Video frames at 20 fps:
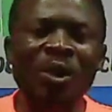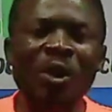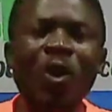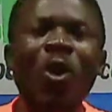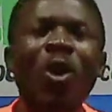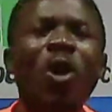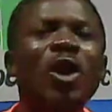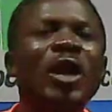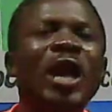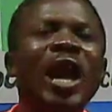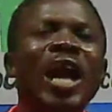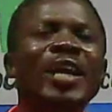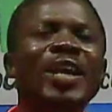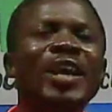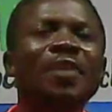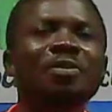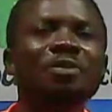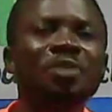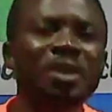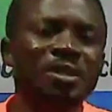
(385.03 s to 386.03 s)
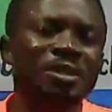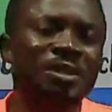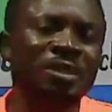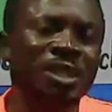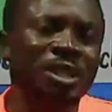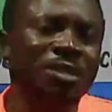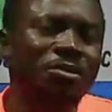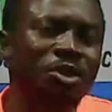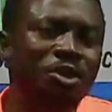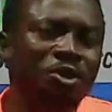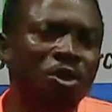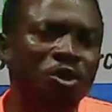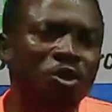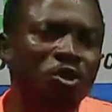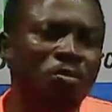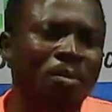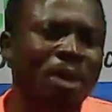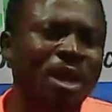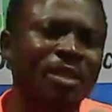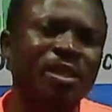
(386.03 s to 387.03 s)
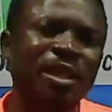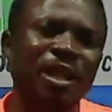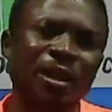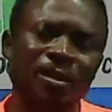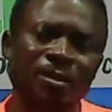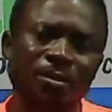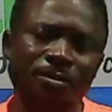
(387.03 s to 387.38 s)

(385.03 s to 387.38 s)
all other things seems not to matter.